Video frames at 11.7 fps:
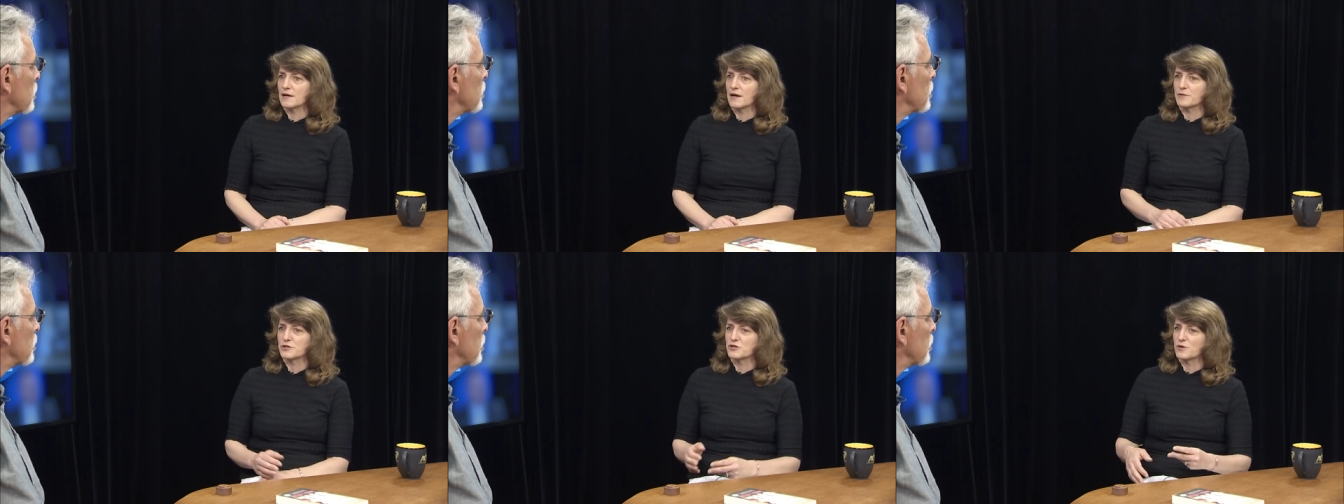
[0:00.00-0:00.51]

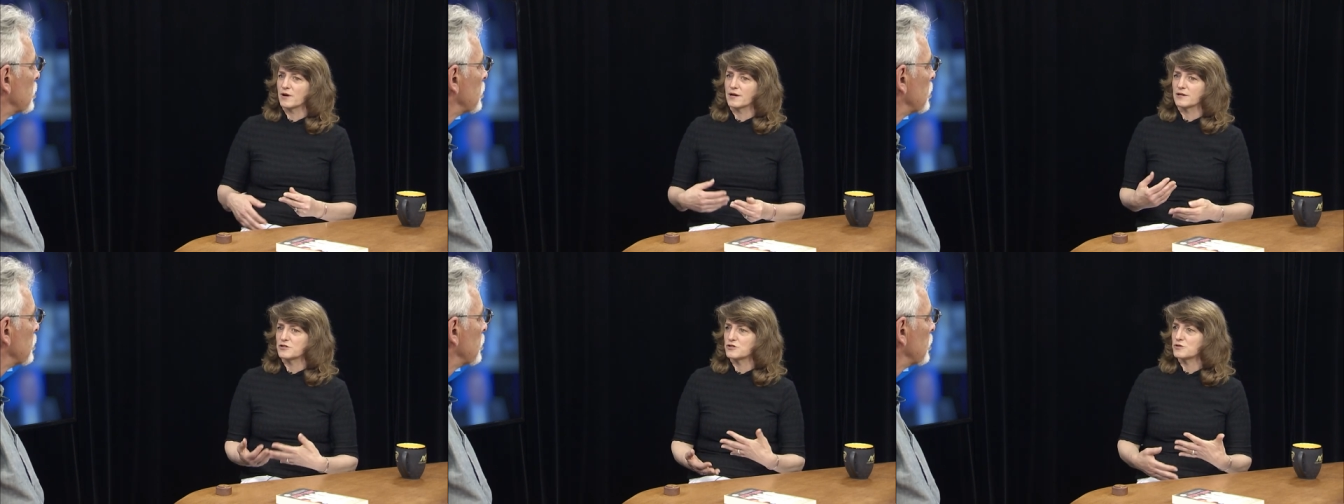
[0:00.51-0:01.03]
I was
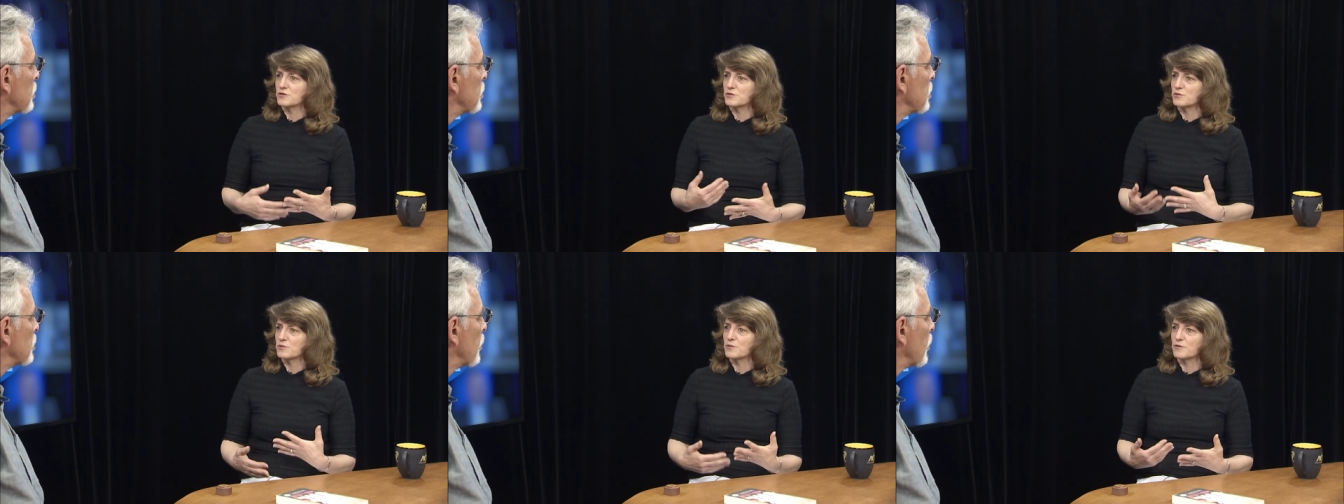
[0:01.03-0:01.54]
trying
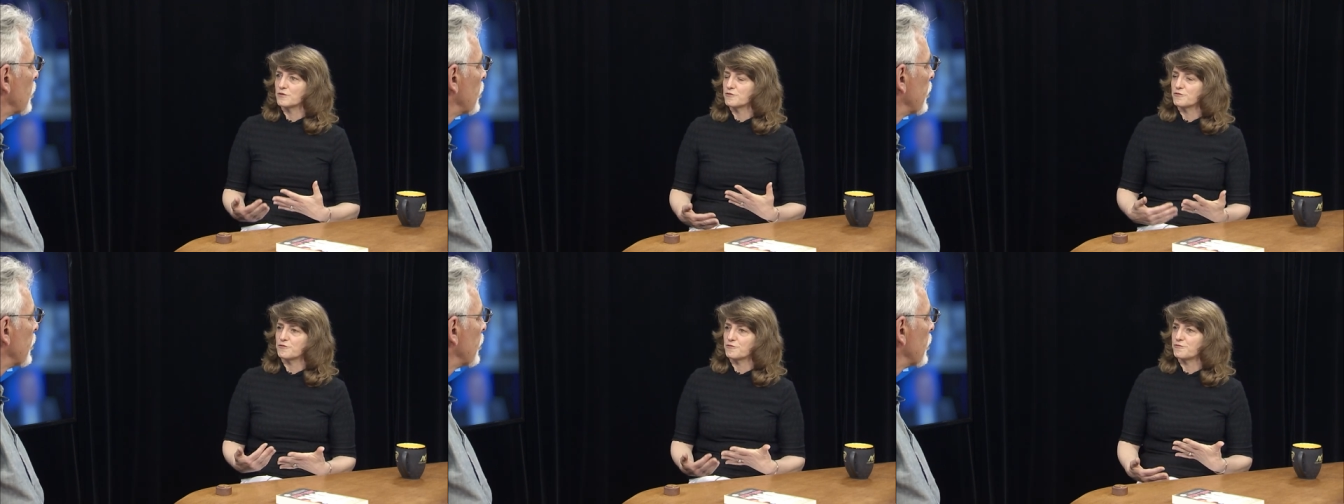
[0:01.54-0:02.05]
to
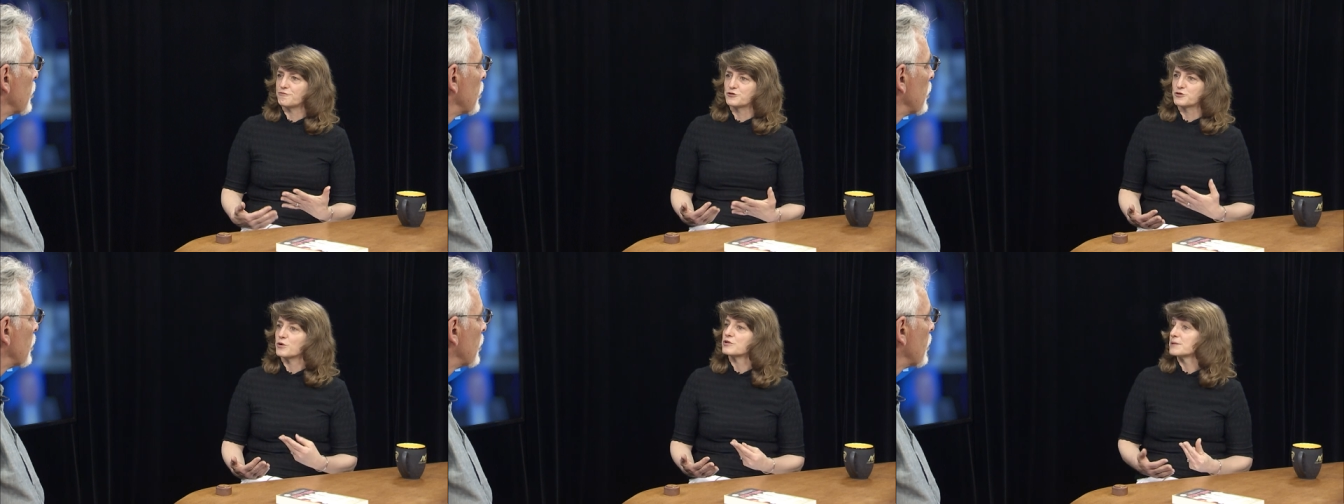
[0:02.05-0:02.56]
f-
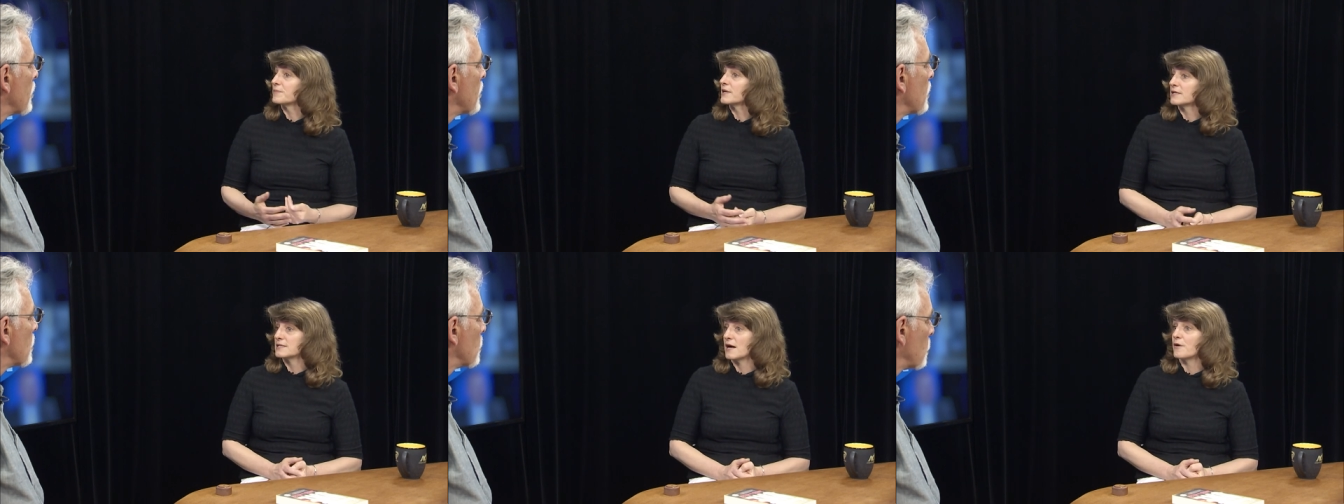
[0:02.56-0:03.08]
sort some
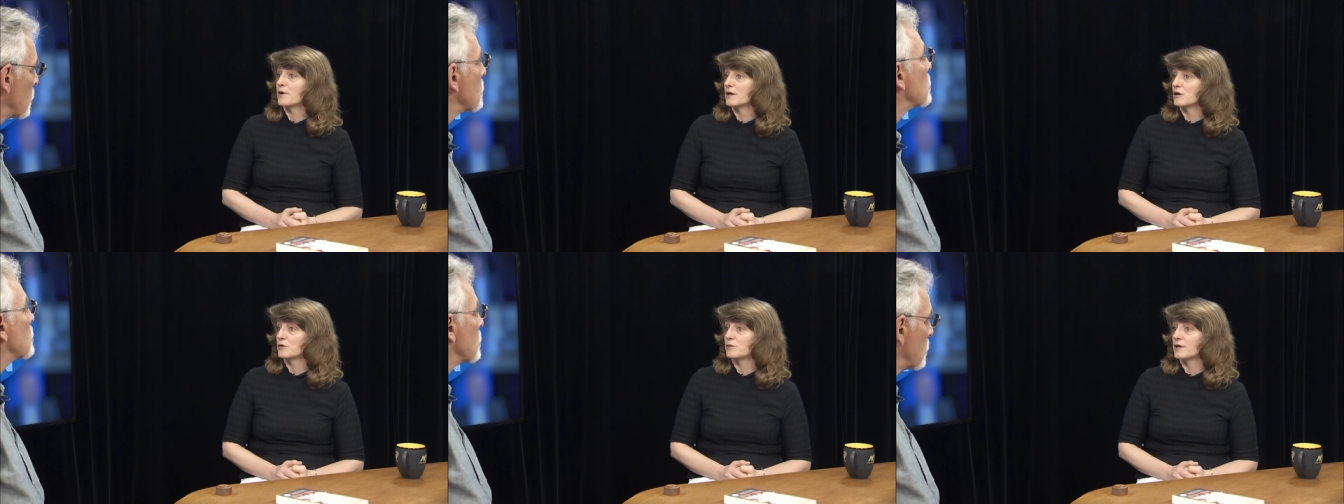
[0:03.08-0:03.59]
things out,
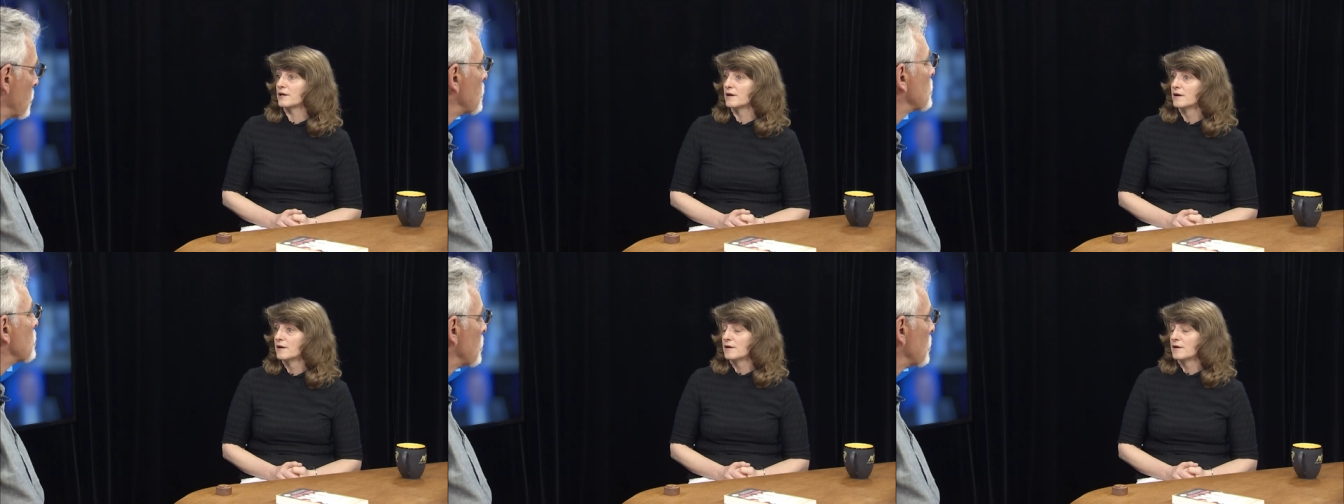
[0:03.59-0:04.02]
including.